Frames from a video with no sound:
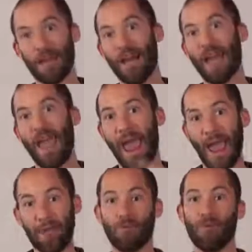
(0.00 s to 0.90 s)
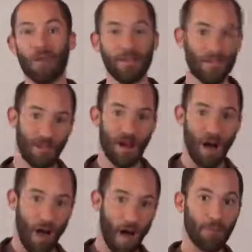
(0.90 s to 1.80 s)
Guy and print
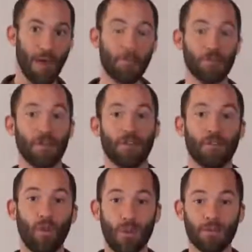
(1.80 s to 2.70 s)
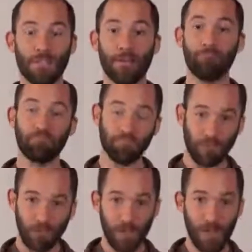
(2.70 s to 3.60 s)
on my particular website.
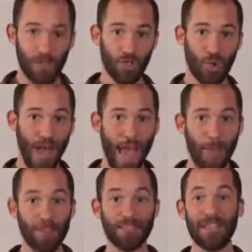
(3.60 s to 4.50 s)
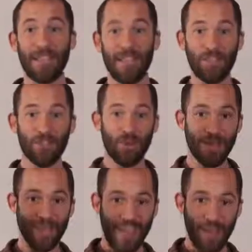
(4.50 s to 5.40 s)
So what happens is you
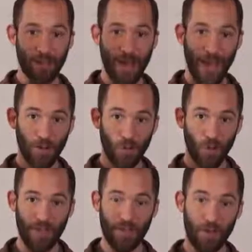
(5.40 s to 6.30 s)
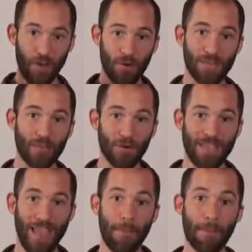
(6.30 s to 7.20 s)
can interact with those
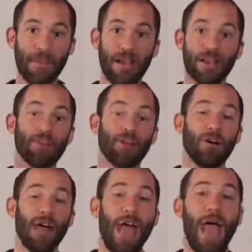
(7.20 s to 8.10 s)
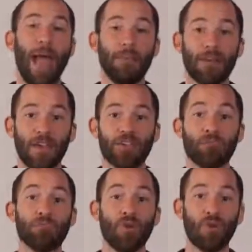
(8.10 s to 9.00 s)
APIs. They're called
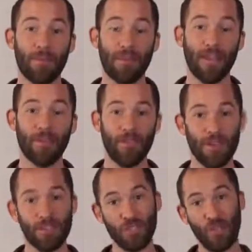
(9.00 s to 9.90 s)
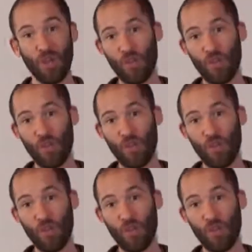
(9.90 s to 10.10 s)
application programming interfaces.